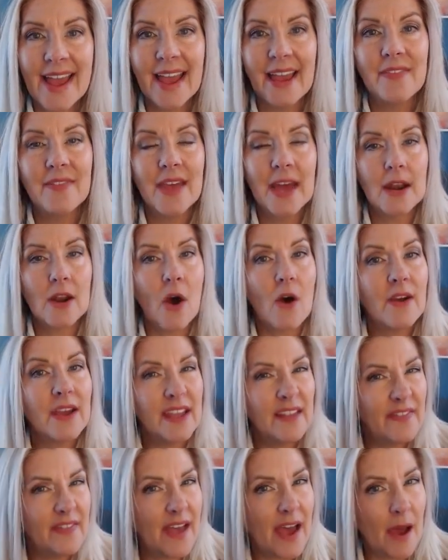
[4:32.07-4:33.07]
And then I'll
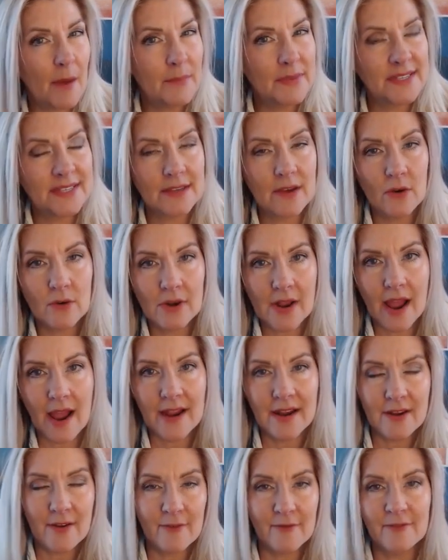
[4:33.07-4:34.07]
end the episode
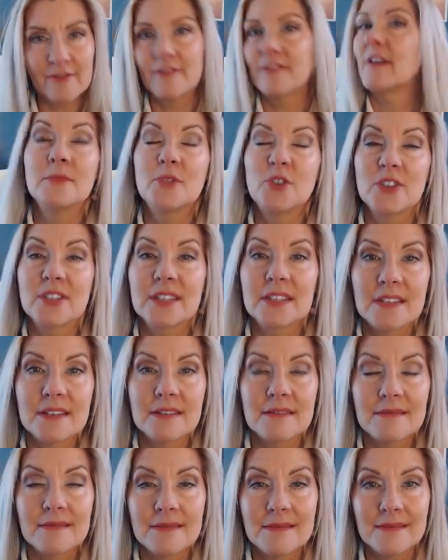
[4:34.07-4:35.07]
kind of just